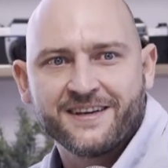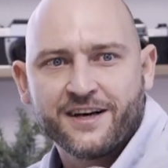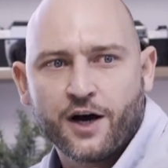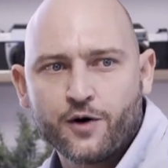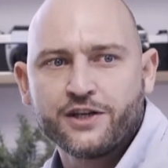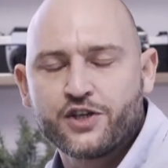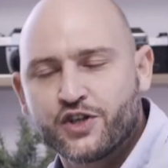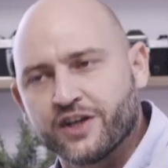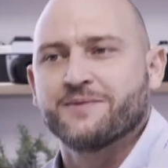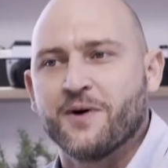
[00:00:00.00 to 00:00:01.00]
holy
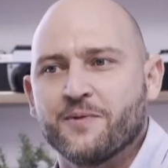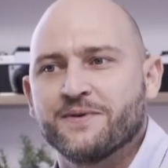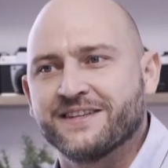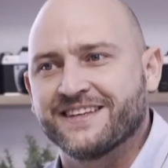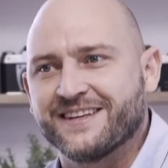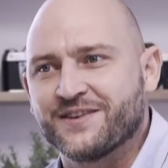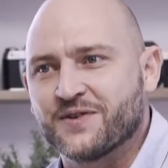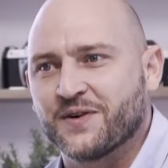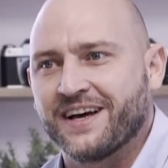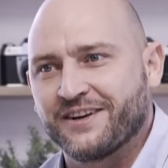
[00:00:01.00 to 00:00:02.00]
shit moment in
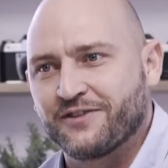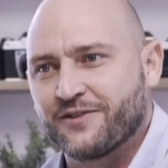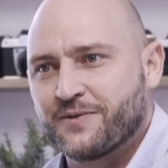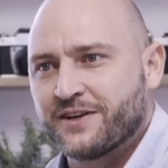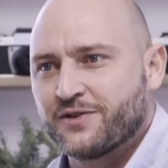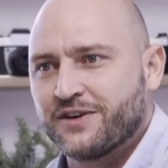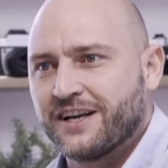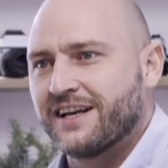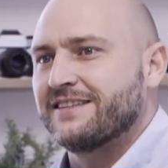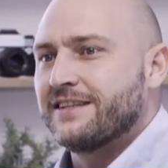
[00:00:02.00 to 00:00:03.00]
your life where you
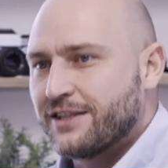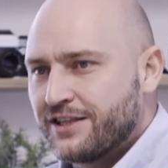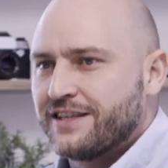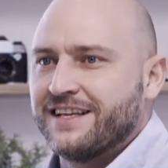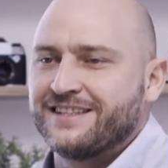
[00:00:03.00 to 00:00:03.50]
realized this